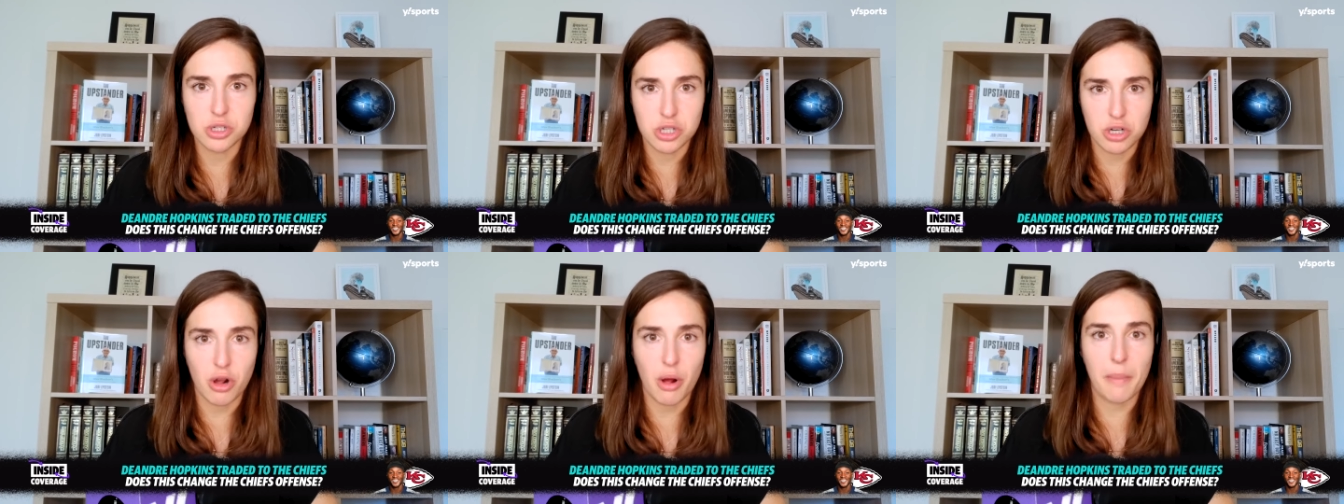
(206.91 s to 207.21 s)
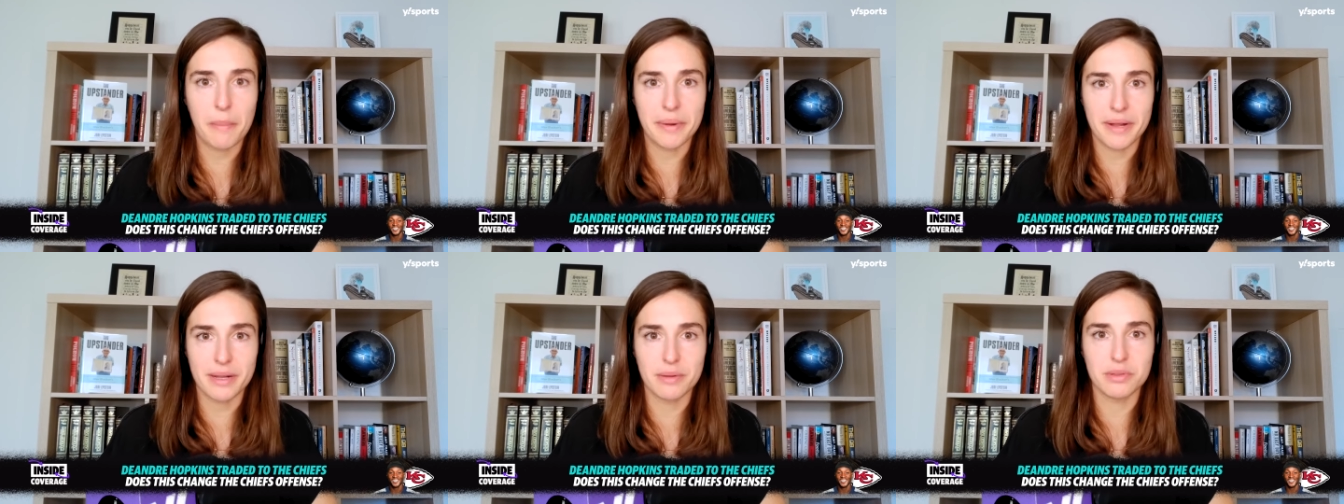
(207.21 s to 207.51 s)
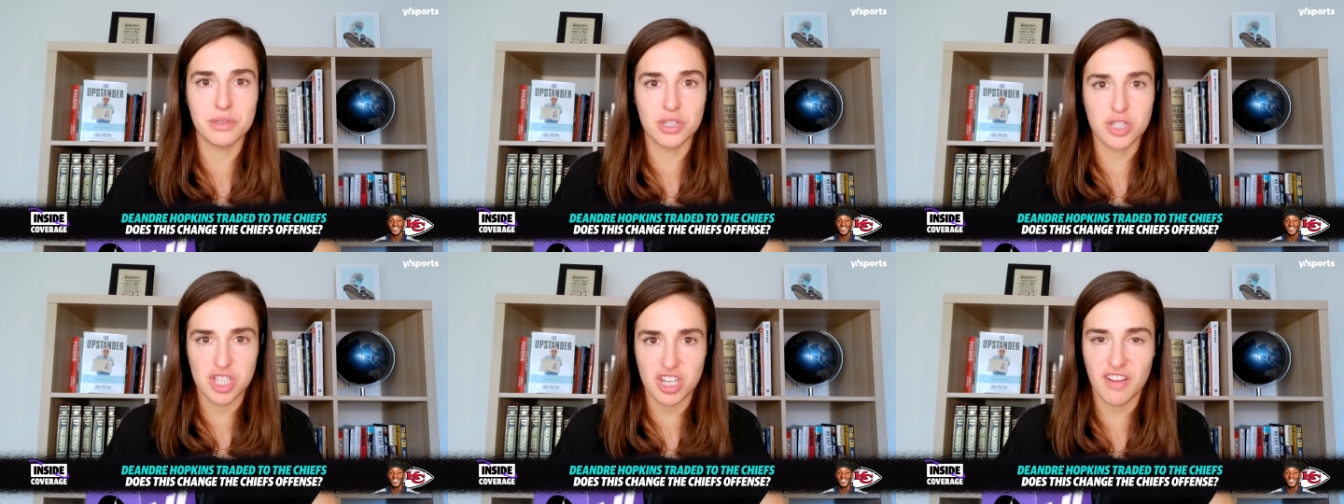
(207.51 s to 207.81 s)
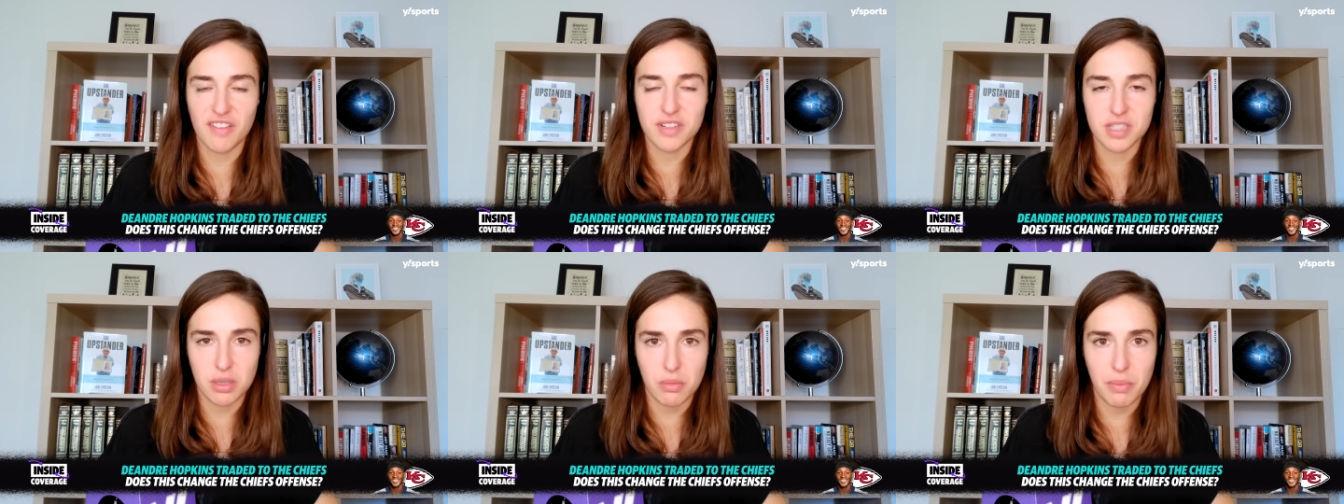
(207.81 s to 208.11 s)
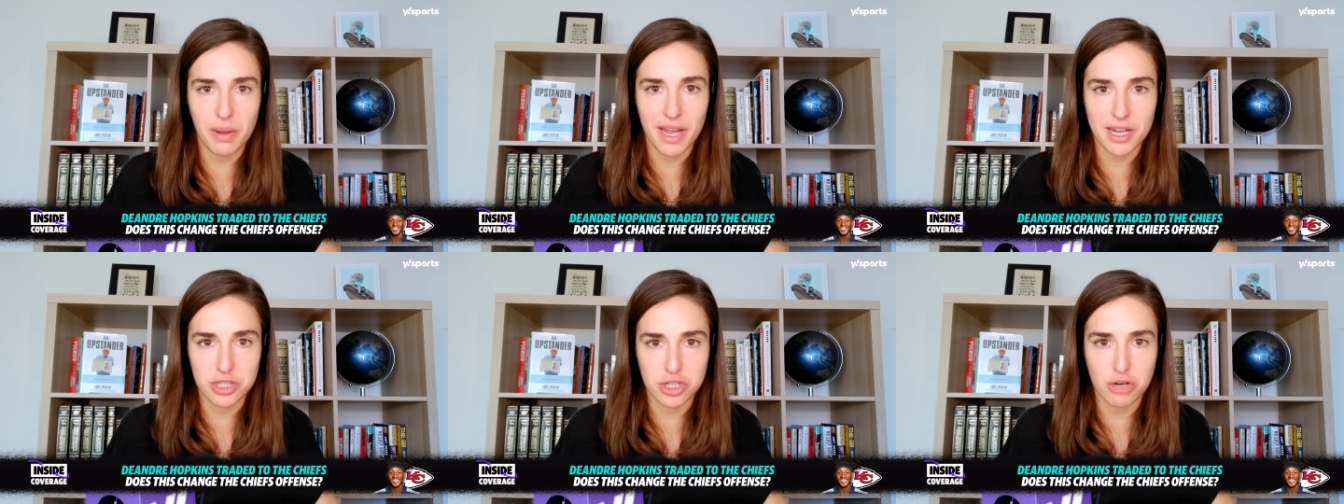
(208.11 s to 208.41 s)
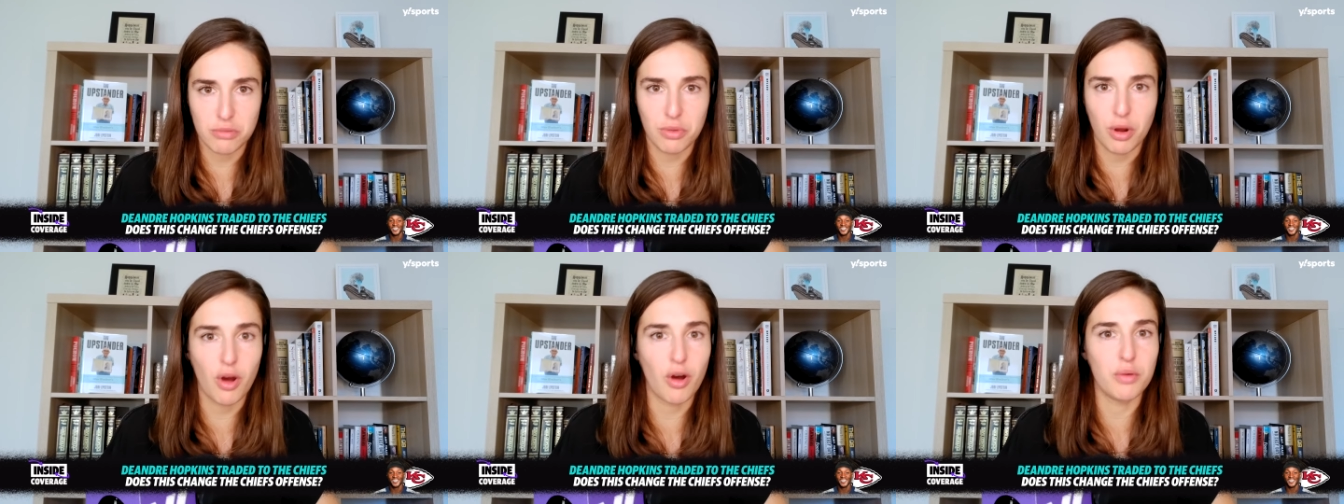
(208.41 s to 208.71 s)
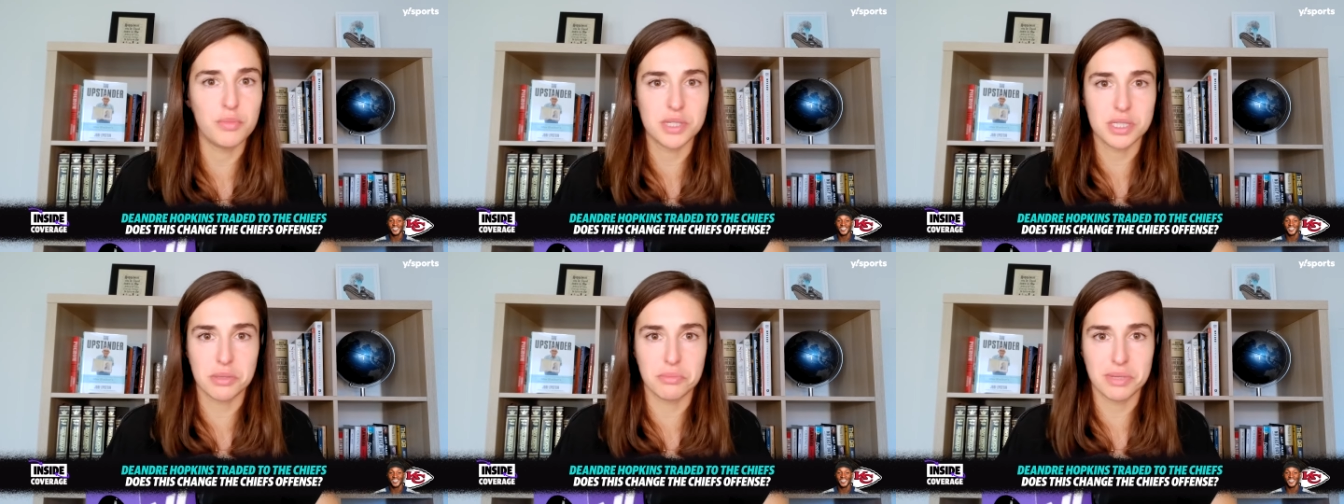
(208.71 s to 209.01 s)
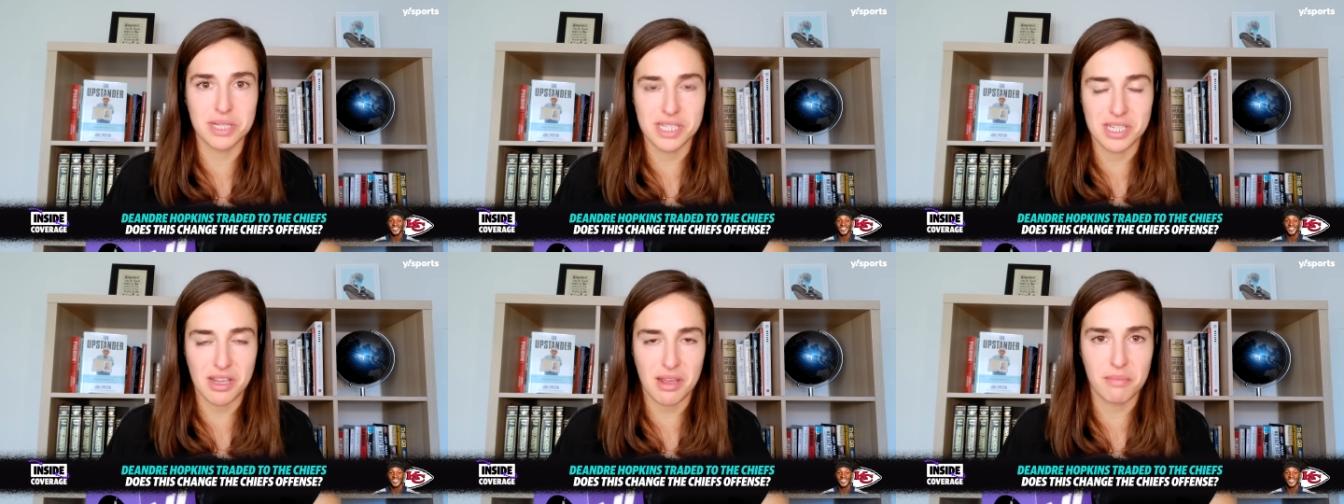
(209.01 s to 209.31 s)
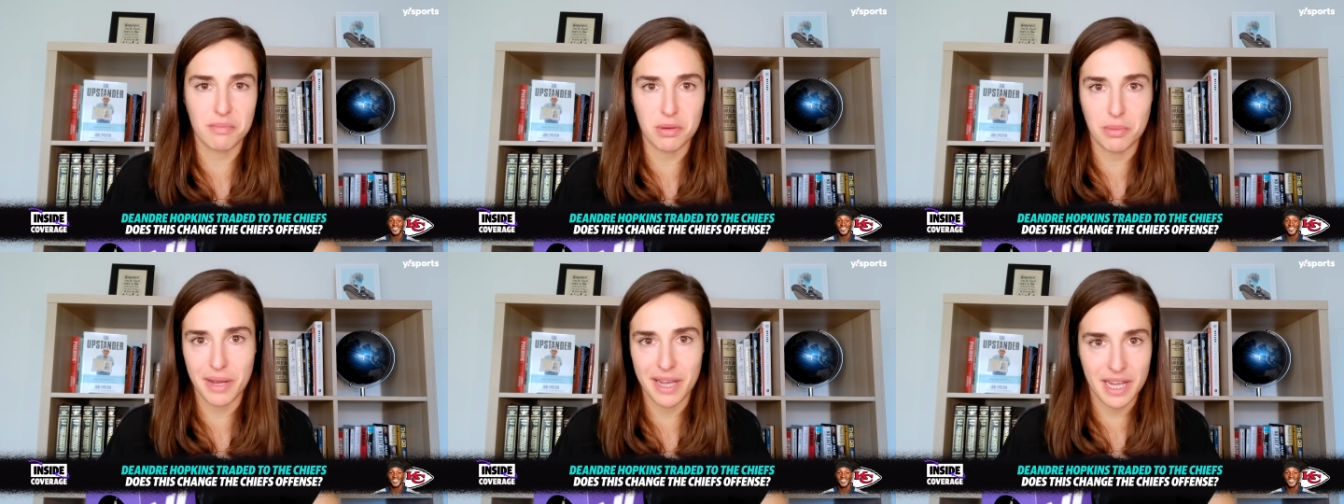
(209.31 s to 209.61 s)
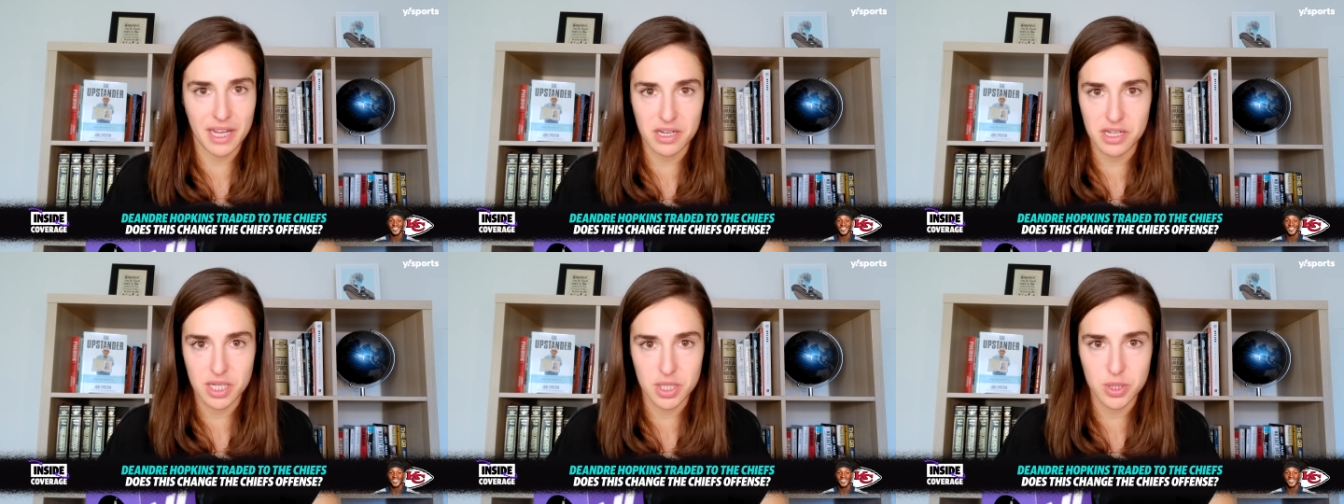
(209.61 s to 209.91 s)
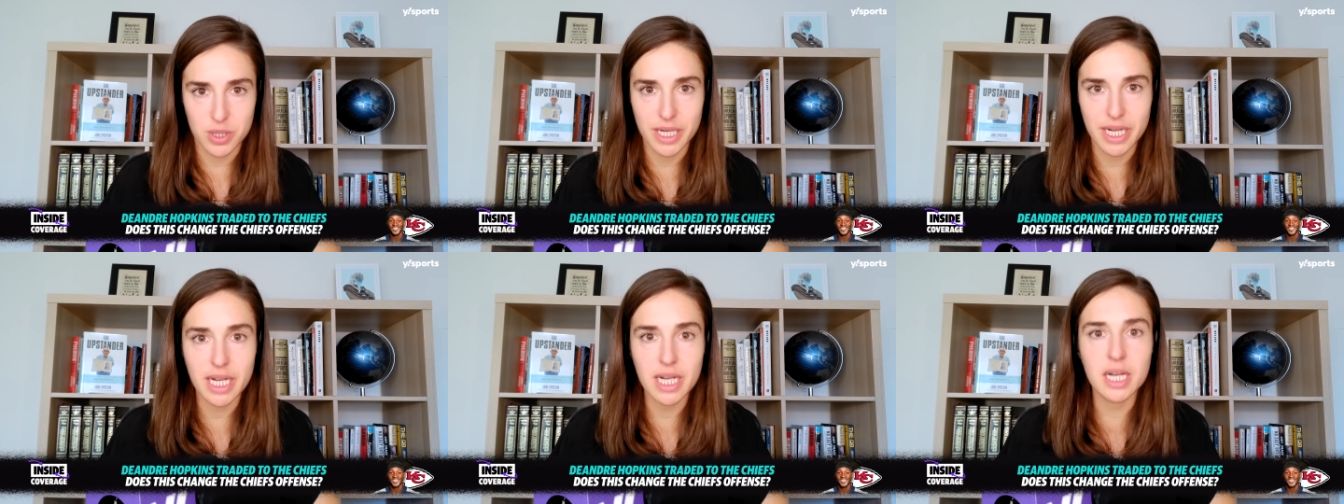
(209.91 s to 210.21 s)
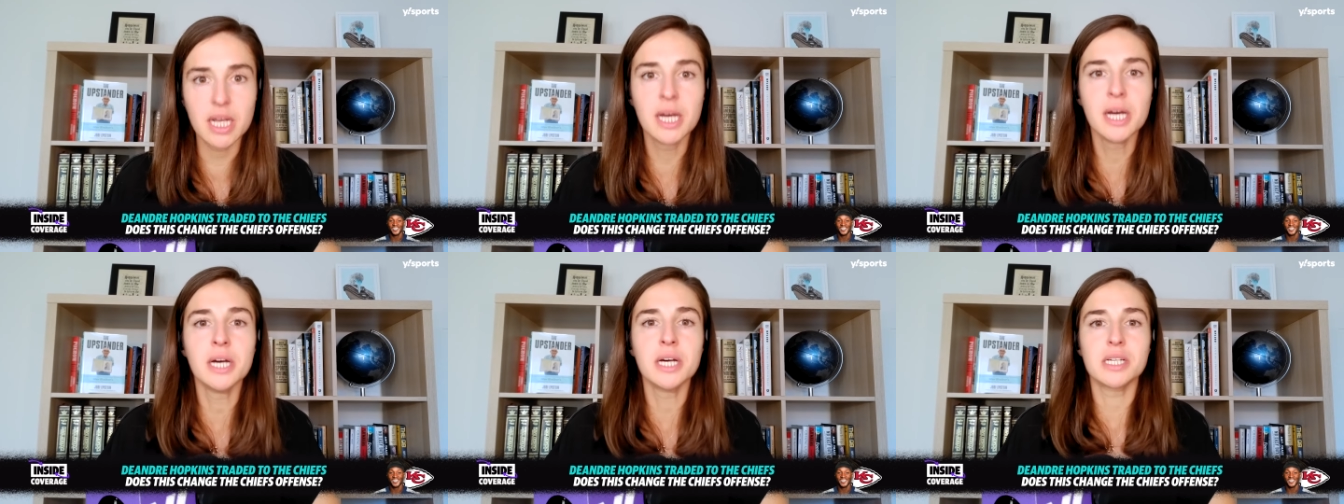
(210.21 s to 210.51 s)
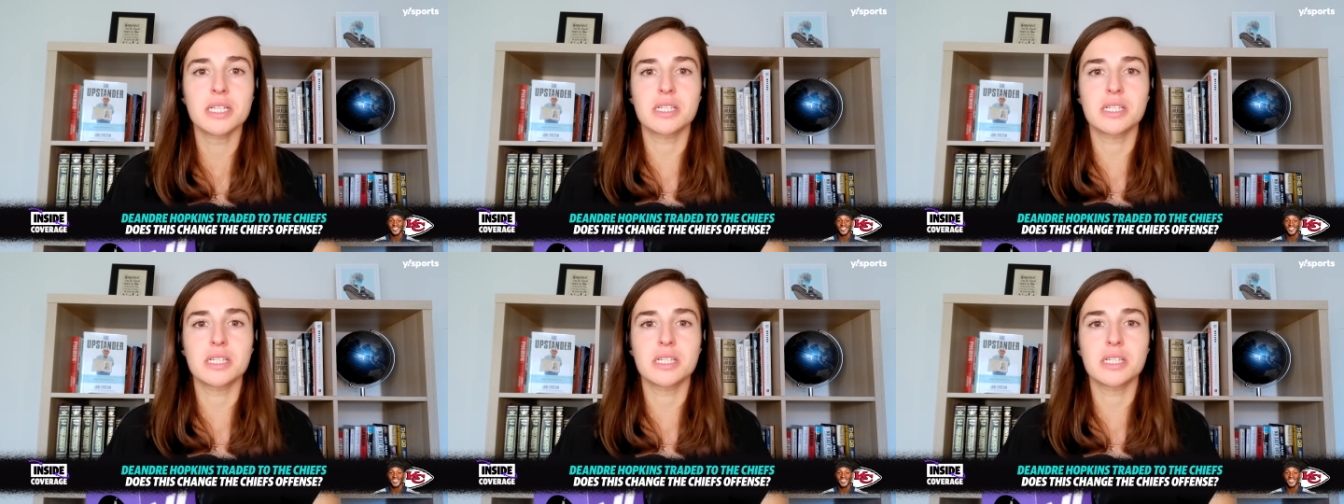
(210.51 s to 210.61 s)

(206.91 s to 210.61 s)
you should go play with the Chiefs and Patrick Mahomes and be schemed by Andy Reid.